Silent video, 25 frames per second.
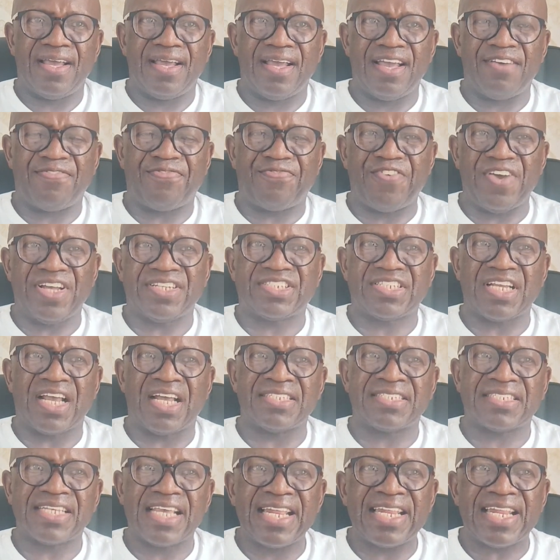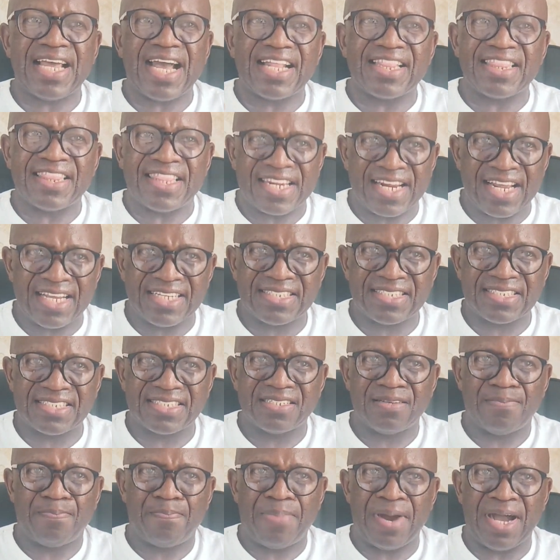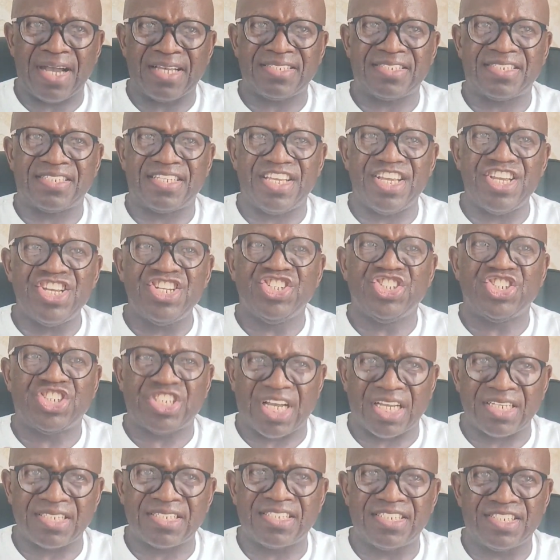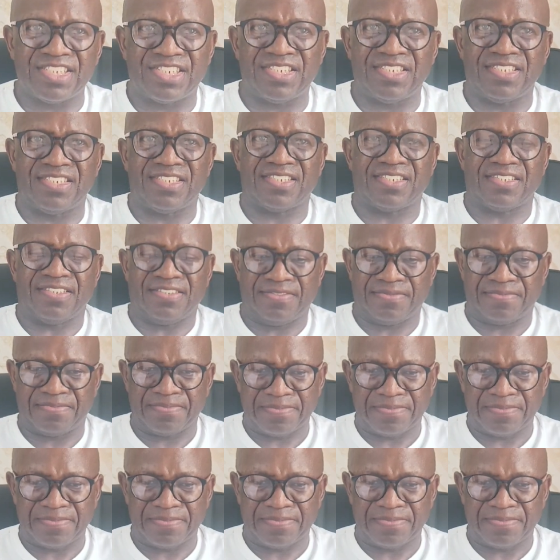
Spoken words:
a fair chance and address past injustices.